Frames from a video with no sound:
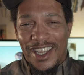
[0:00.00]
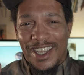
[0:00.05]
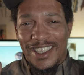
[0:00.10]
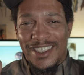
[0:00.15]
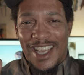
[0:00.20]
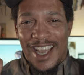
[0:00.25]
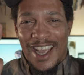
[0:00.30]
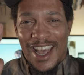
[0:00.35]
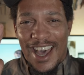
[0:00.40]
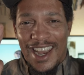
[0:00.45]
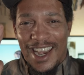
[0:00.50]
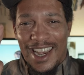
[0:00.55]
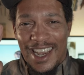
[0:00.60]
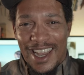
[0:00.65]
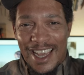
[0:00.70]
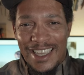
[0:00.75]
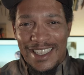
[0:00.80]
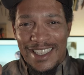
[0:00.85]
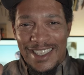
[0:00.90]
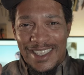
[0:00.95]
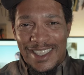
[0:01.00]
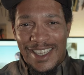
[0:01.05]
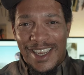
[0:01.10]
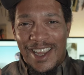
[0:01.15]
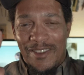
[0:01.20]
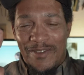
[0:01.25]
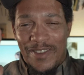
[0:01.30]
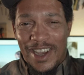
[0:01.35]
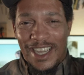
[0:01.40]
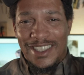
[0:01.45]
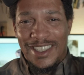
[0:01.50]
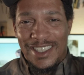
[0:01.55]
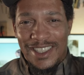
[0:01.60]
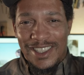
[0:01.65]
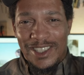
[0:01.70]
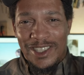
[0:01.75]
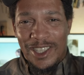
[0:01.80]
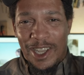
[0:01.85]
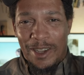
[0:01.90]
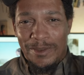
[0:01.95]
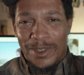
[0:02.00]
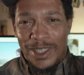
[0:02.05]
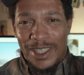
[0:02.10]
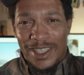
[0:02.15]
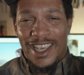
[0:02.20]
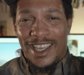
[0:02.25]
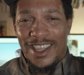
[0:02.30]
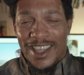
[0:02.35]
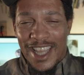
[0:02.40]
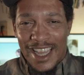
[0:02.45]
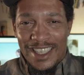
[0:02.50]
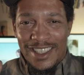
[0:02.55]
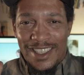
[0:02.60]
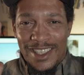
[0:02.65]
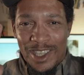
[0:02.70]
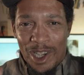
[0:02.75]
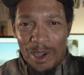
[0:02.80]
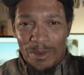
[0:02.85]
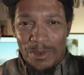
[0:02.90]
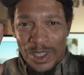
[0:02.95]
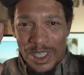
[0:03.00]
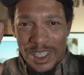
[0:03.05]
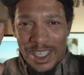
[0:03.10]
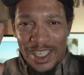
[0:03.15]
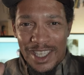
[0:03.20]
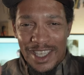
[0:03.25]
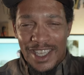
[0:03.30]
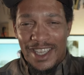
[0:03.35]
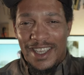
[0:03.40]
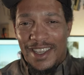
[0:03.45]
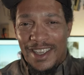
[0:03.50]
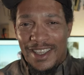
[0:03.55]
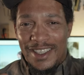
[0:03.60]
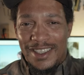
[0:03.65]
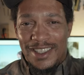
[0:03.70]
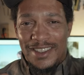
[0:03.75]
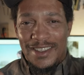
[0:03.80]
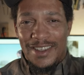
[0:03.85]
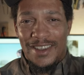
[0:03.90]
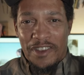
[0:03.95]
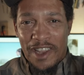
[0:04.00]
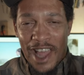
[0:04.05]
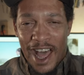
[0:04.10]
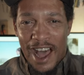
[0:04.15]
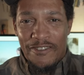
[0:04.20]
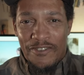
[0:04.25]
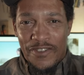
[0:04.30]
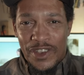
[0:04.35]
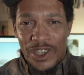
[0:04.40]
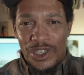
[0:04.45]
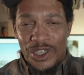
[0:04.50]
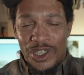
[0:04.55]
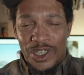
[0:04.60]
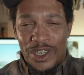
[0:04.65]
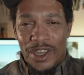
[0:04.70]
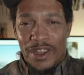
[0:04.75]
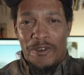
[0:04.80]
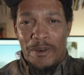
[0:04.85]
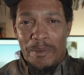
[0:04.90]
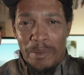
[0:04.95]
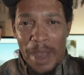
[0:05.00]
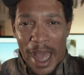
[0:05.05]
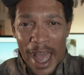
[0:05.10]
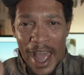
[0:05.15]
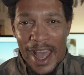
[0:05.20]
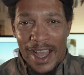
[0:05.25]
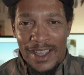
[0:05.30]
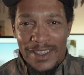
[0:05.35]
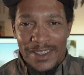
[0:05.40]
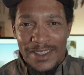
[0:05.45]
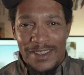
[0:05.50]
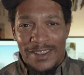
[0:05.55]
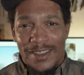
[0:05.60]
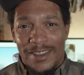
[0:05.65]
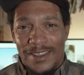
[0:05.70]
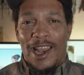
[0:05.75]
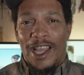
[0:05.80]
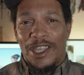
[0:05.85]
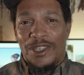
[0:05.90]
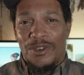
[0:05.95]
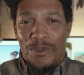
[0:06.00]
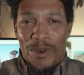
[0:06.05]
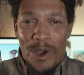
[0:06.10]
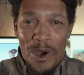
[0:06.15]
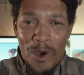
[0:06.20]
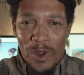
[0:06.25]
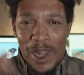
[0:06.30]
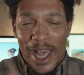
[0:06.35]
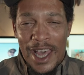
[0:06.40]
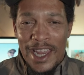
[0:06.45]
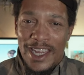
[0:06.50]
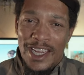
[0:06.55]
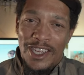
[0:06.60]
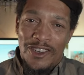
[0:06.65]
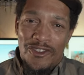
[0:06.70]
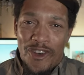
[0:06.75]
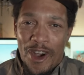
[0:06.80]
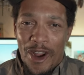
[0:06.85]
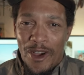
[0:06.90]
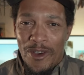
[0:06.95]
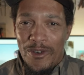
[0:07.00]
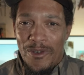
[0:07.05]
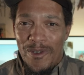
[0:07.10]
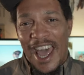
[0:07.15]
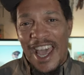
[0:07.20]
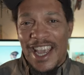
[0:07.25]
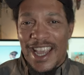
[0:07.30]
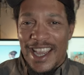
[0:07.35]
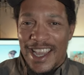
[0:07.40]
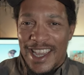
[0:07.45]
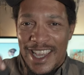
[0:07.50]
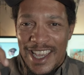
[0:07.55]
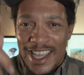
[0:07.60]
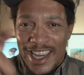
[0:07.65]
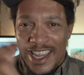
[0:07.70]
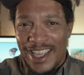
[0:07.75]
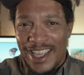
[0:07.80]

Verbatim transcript: because I got a lot to say about this subject. And that subject is fly fishing for bass. Let's roll that intro and get